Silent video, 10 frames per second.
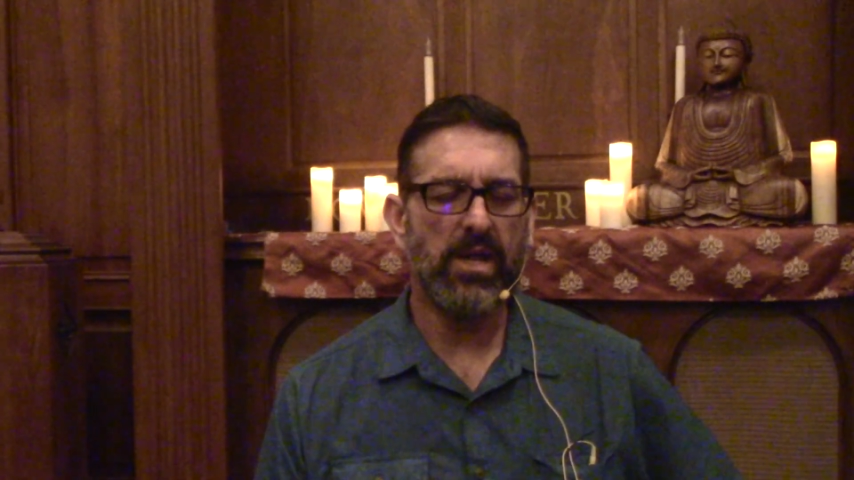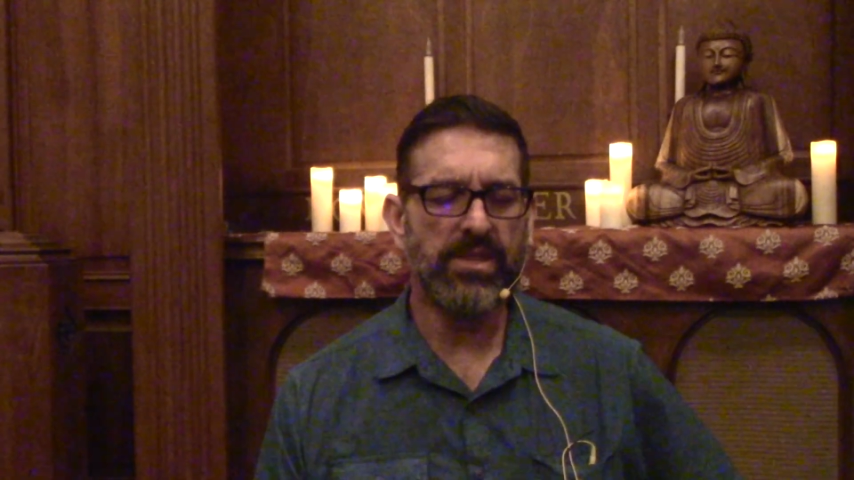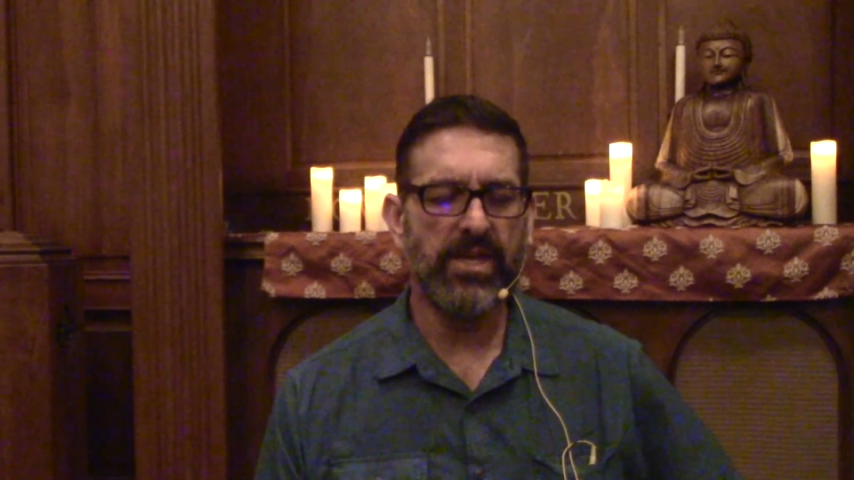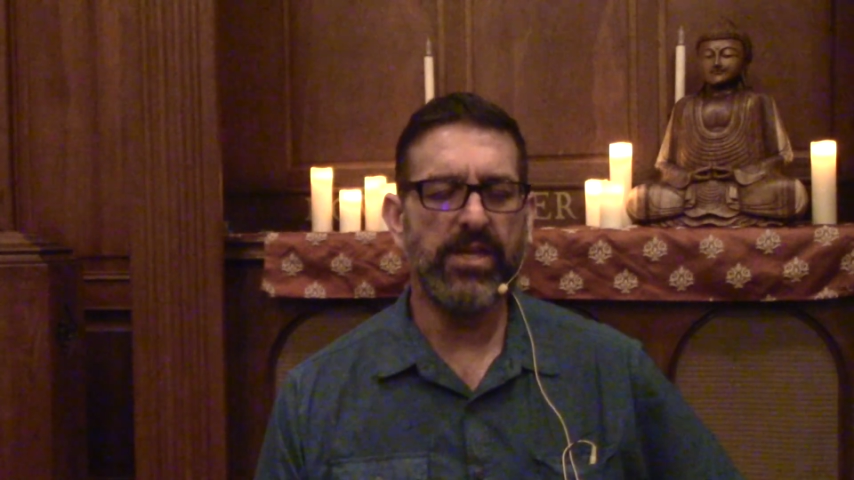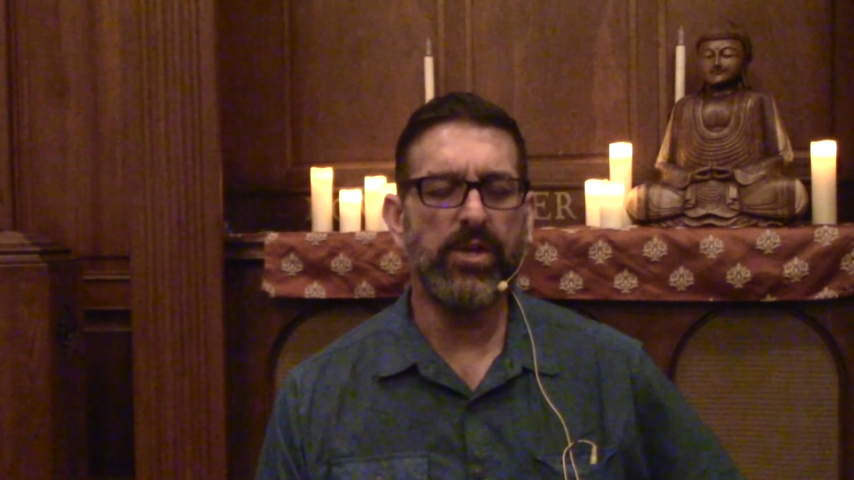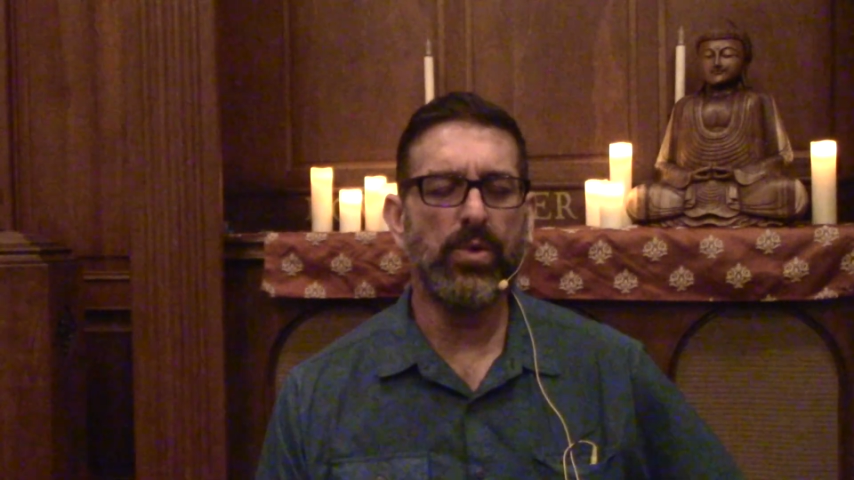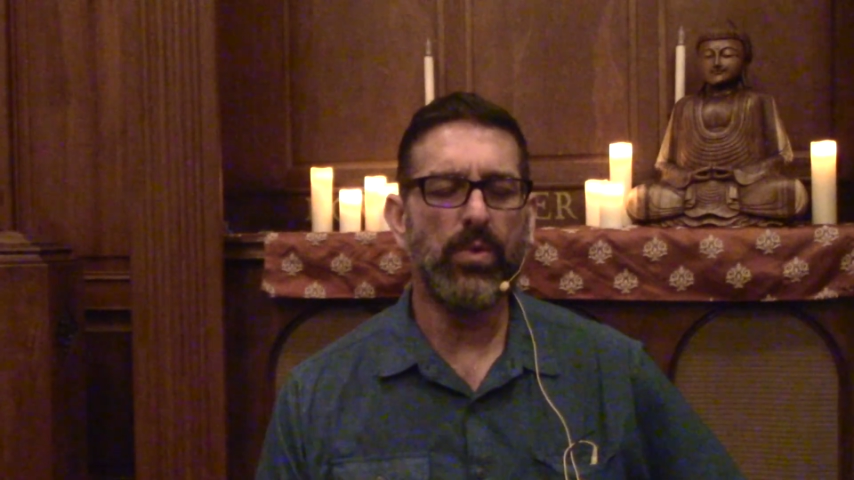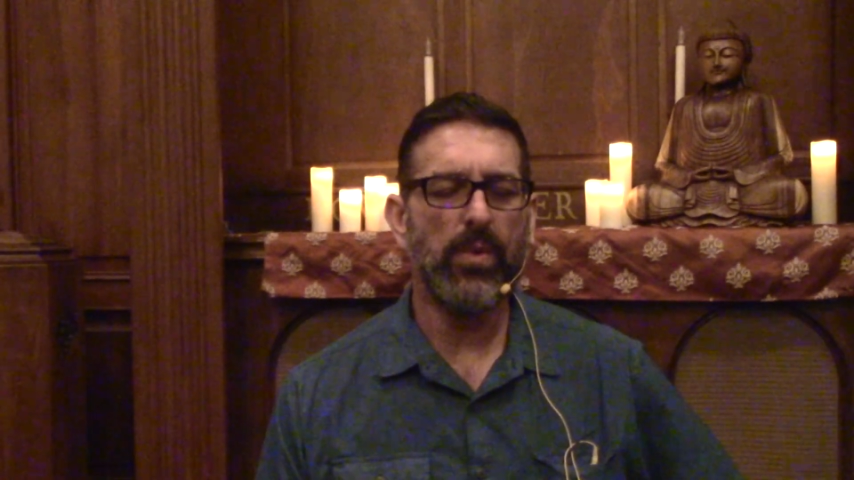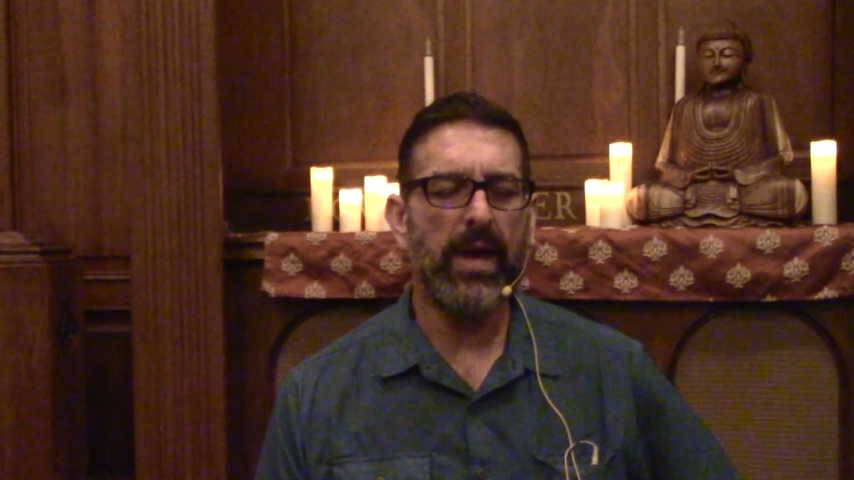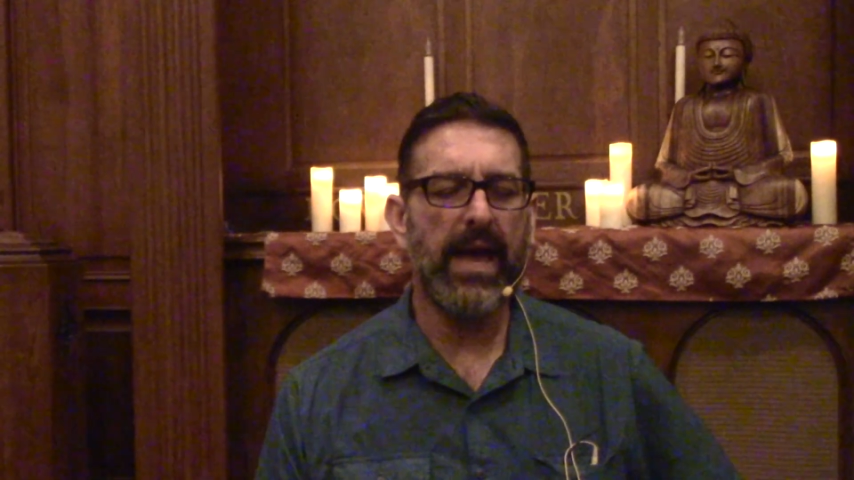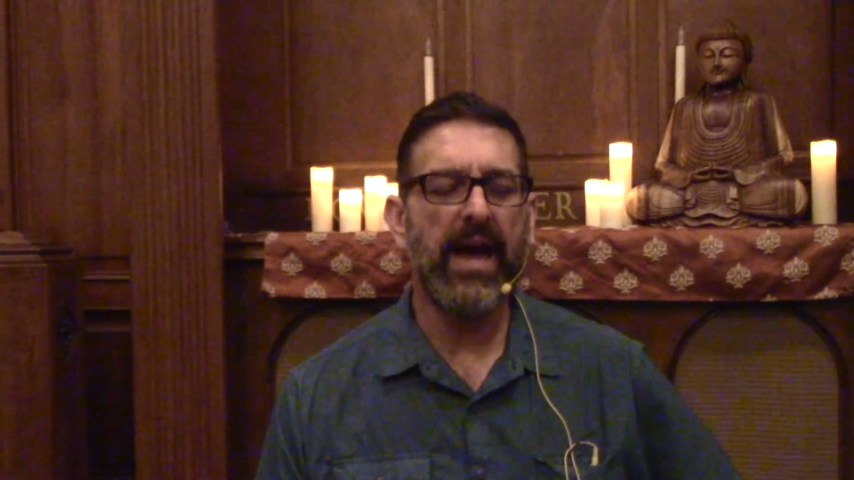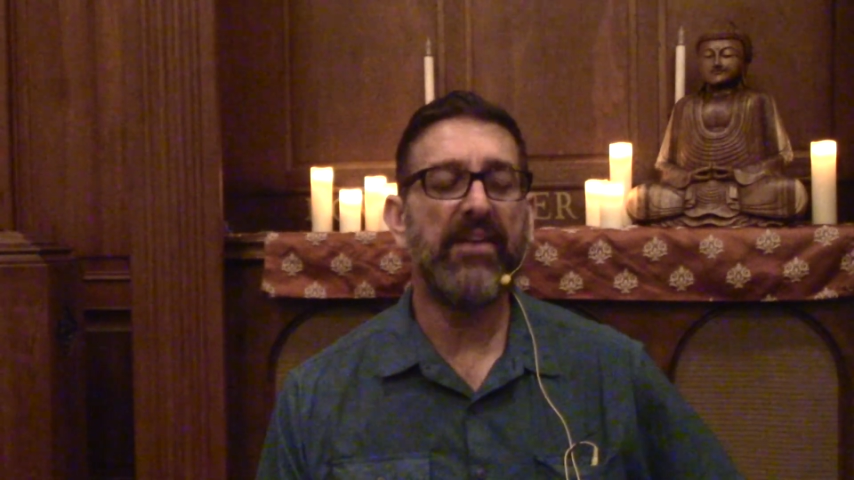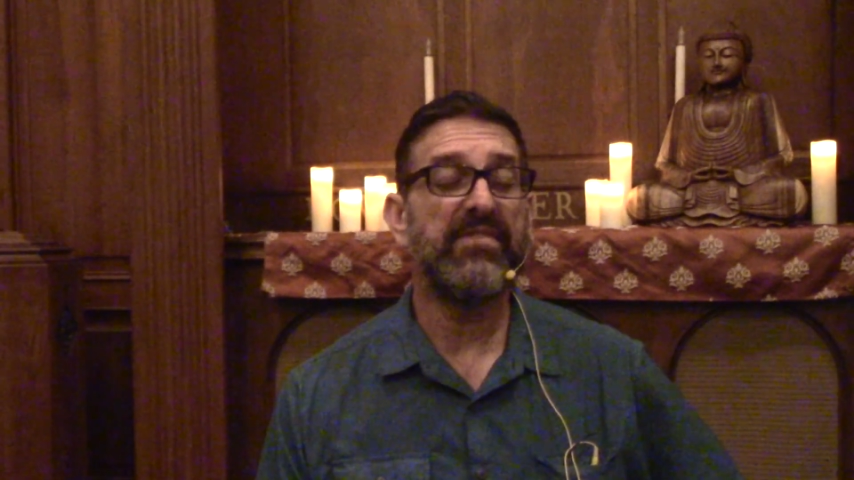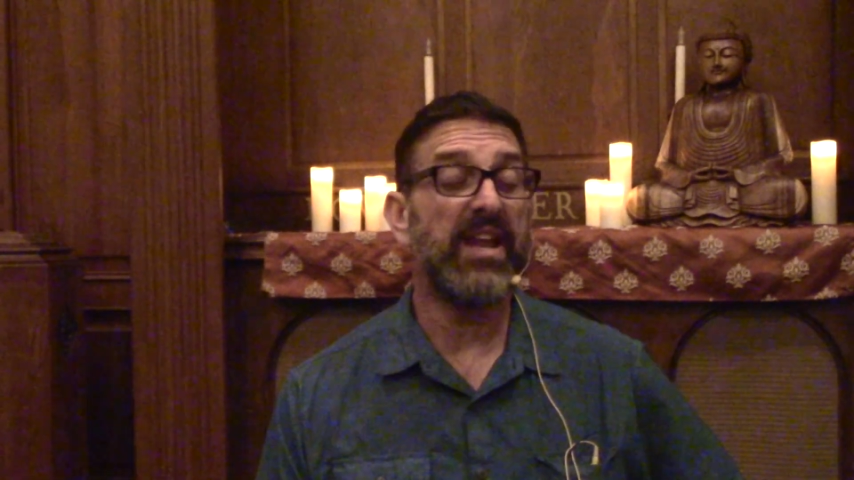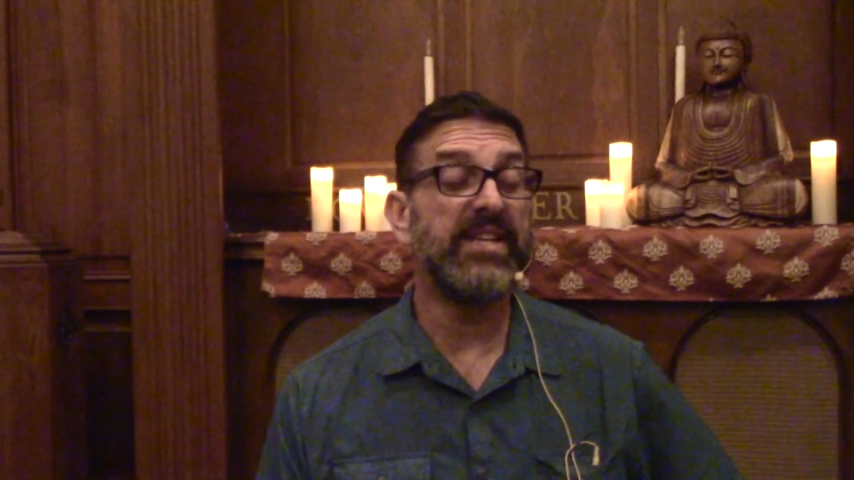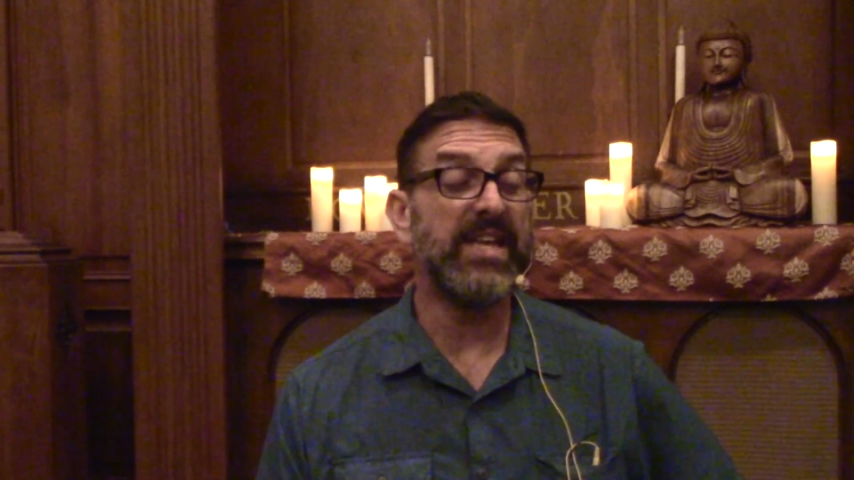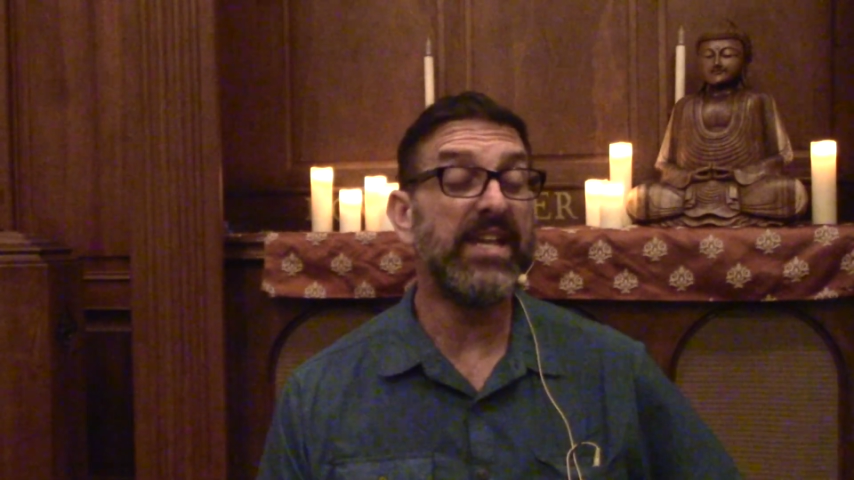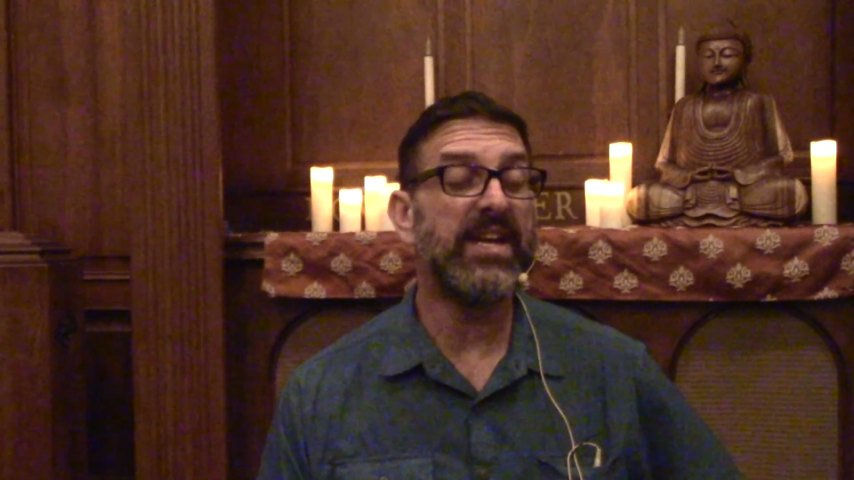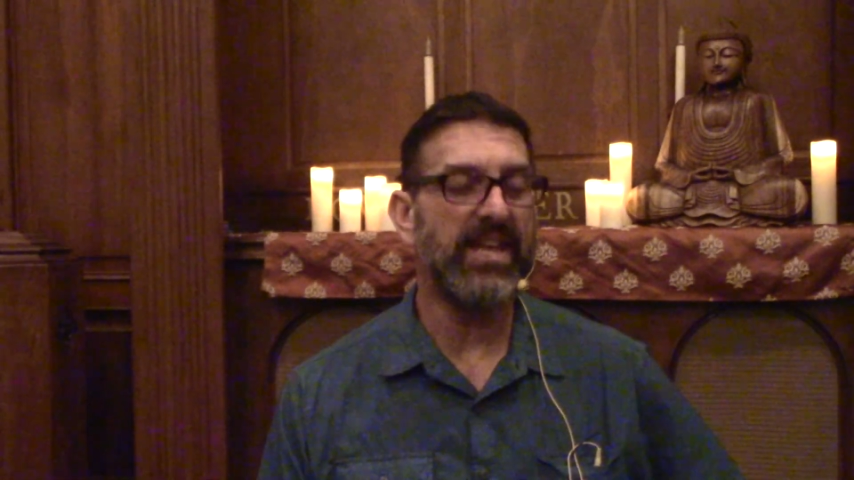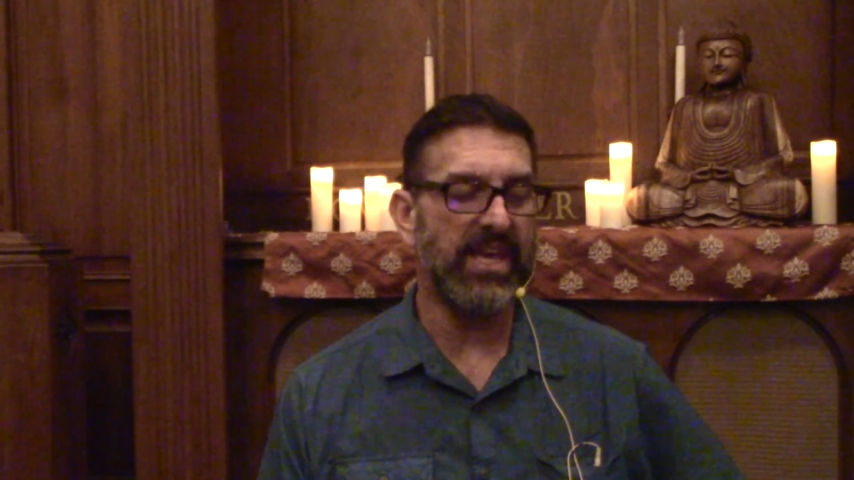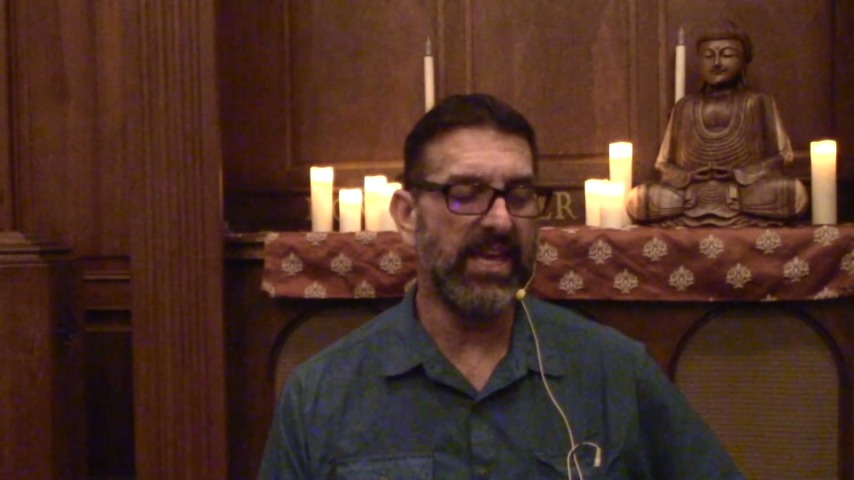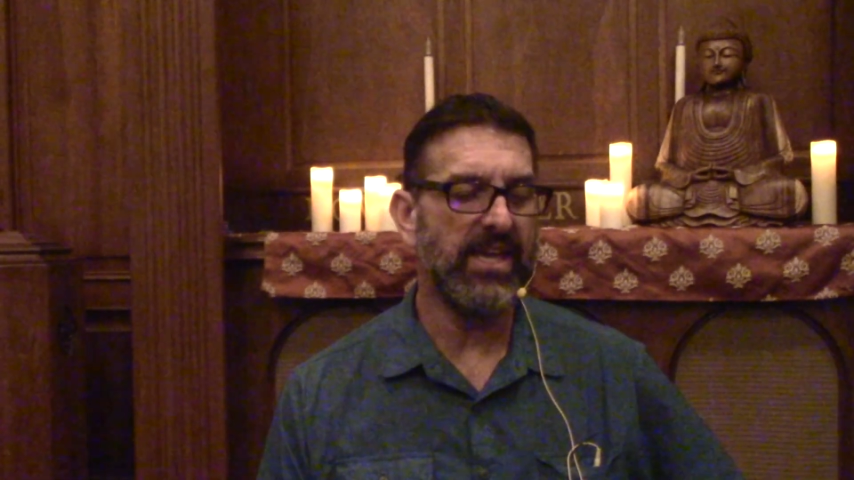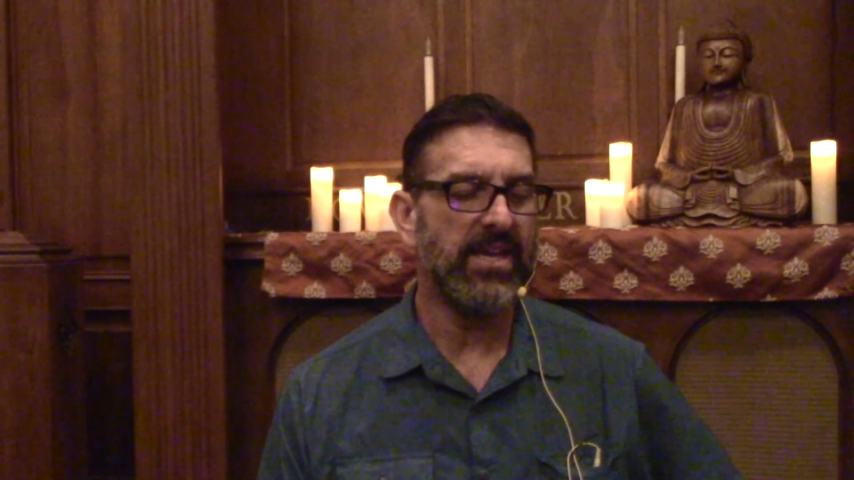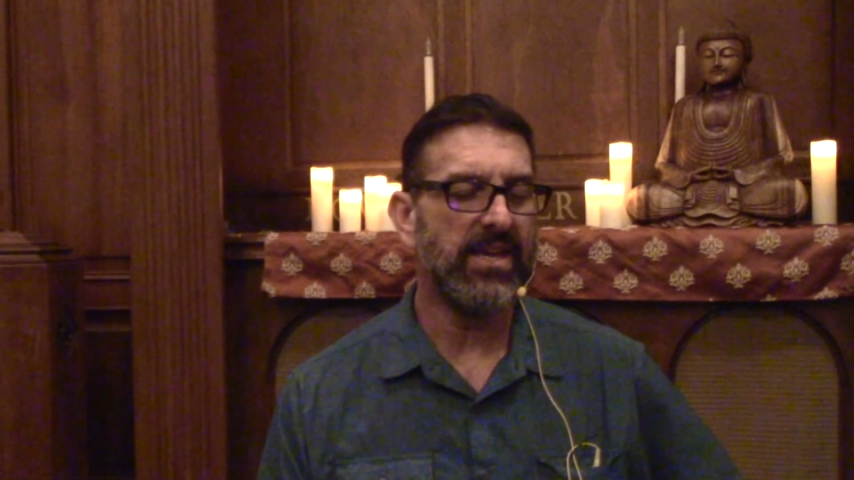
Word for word: that you have an identity